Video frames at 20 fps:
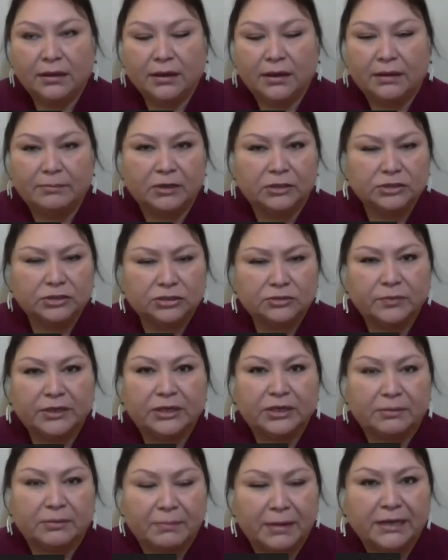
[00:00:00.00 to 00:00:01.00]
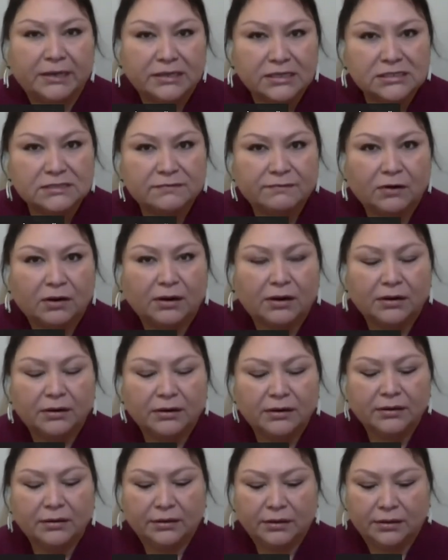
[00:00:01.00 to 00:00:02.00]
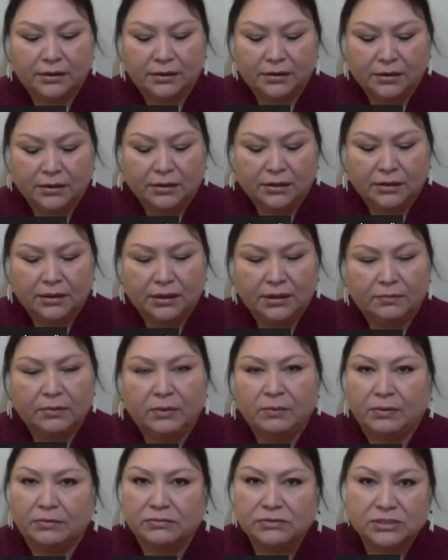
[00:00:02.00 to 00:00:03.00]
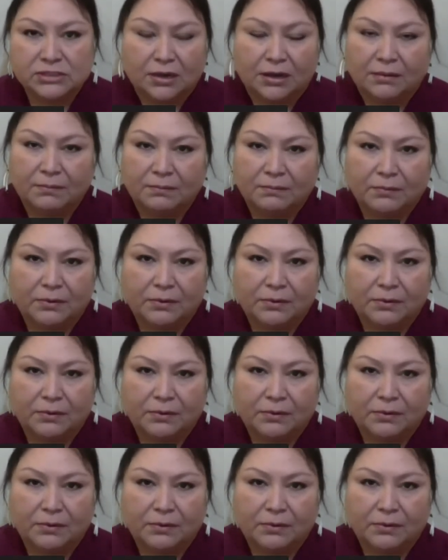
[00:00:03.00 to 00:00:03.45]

I'm not sure we could have made it this far, and we won't stop.